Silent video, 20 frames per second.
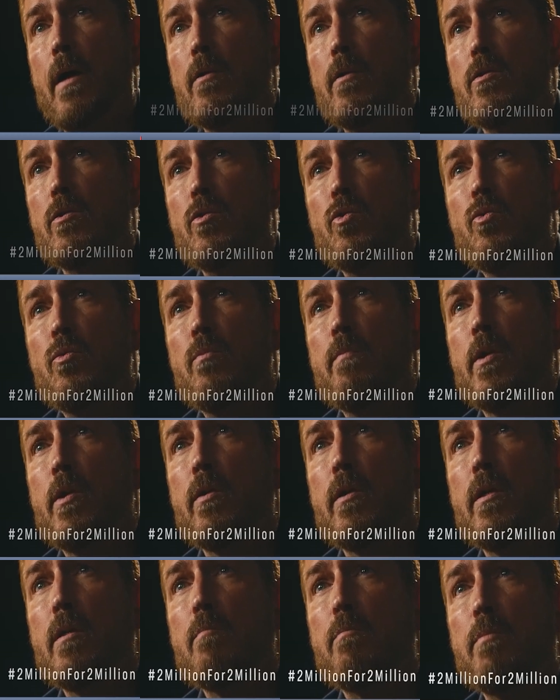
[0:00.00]
Fuck
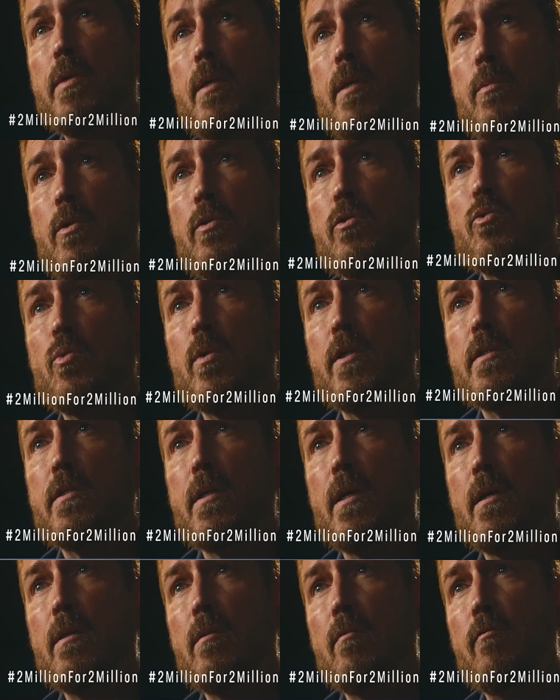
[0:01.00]
corporations.
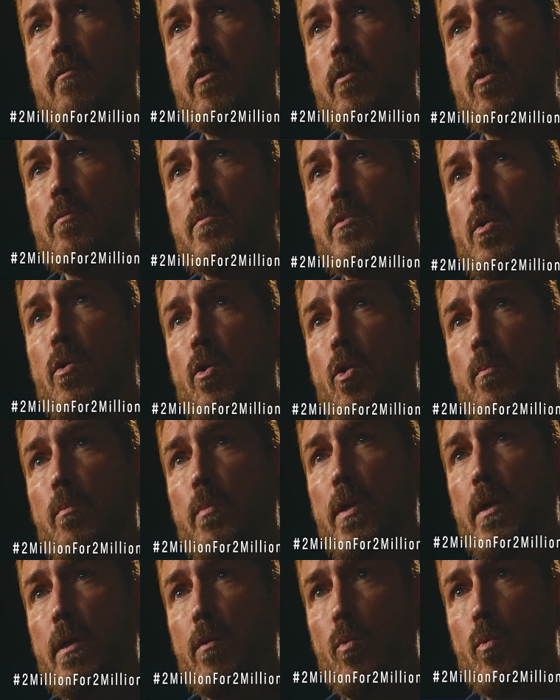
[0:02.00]

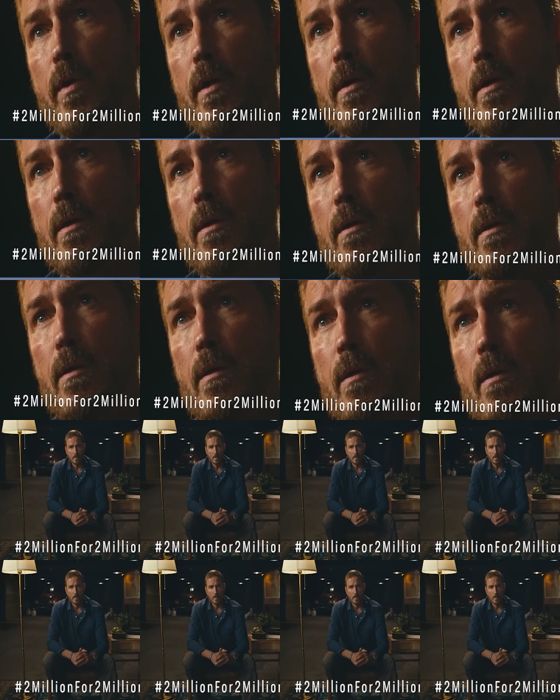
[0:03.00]
It's not about the